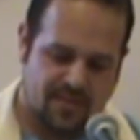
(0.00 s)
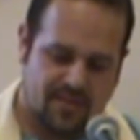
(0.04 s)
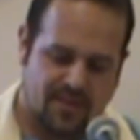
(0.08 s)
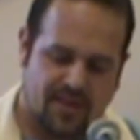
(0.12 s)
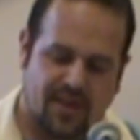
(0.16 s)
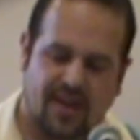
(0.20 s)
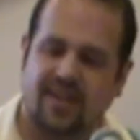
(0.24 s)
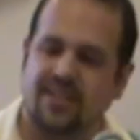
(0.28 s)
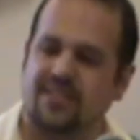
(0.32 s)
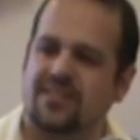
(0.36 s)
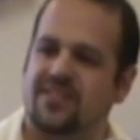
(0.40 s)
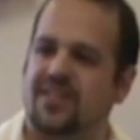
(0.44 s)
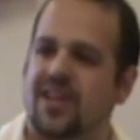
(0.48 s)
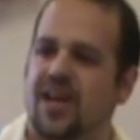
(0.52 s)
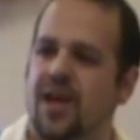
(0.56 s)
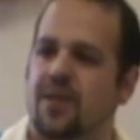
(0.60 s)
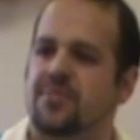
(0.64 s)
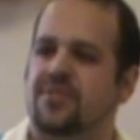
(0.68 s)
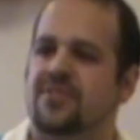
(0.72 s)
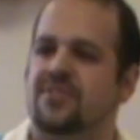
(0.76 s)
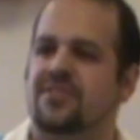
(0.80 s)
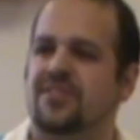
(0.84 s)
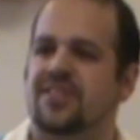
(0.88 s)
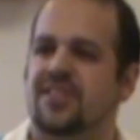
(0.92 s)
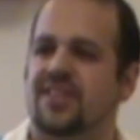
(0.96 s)
I
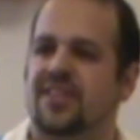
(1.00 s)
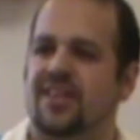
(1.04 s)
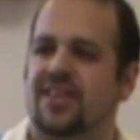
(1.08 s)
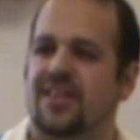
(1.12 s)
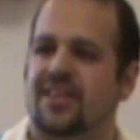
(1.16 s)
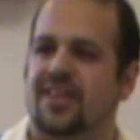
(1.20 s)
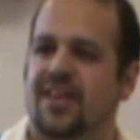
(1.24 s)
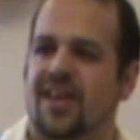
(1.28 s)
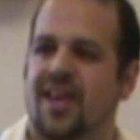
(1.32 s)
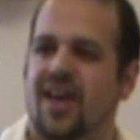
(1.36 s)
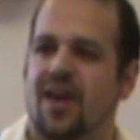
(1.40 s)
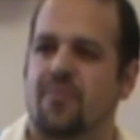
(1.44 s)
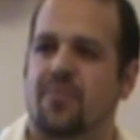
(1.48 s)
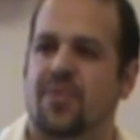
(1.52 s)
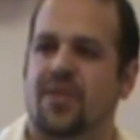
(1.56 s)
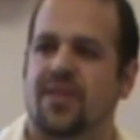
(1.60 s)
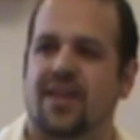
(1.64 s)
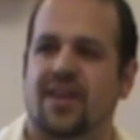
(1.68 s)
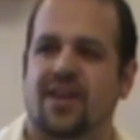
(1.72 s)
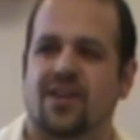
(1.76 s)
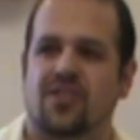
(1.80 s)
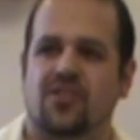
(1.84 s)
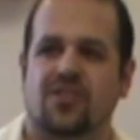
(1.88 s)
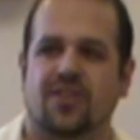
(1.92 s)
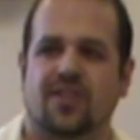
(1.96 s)
stopped seeing
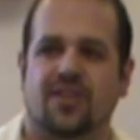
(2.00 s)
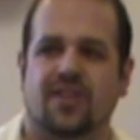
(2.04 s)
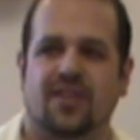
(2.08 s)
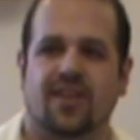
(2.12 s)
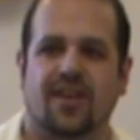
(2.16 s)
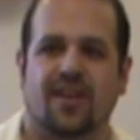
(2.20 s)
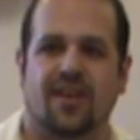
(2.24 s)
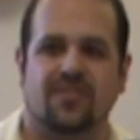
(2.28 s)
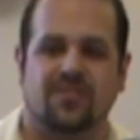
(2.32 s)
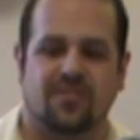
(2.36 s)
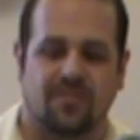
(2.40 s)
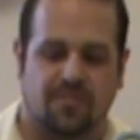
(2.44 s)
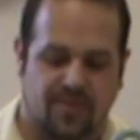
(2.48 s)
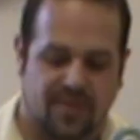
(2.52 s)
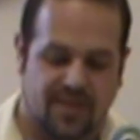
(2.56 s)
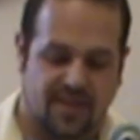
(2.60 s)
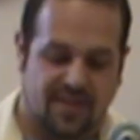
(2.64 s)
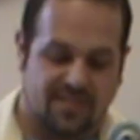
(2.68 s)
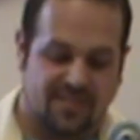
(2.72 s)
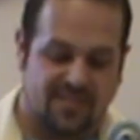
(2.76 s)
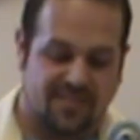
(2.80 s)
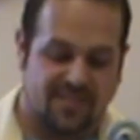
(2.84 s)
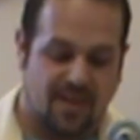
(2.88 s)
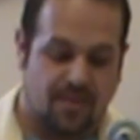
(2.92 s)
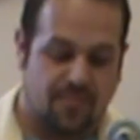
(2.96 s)
Appalachia as a
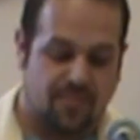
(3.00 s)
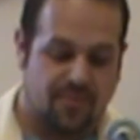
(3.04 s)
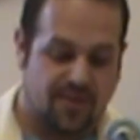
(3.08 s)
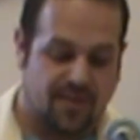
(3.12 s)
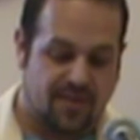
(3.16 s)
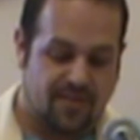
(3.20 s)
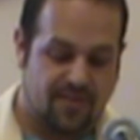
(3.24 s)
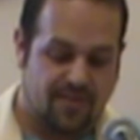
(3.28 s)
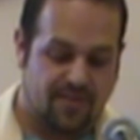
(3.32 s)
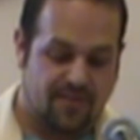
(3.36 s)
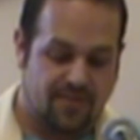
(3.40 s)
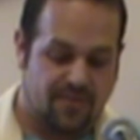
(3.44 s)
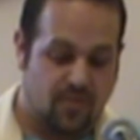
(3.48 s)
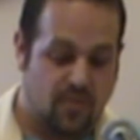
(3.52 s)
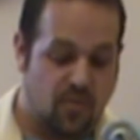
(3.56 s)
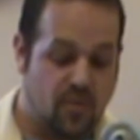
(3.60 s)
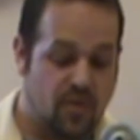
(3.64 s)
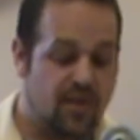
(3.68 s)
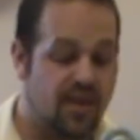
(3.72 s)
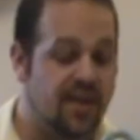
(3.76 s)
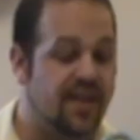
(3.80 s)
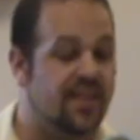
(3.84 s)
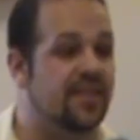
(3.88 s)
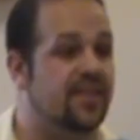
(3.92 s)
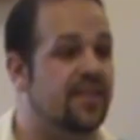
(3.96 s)
place separate from
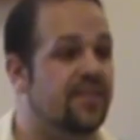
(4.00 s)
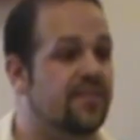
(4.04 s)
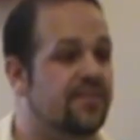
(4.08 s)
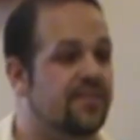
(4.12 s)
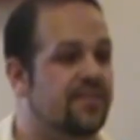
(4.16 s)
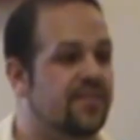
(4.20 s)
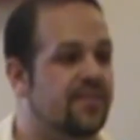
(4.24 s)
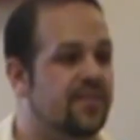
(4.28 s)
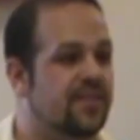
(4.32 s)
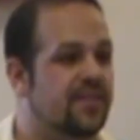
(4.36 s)
where I live,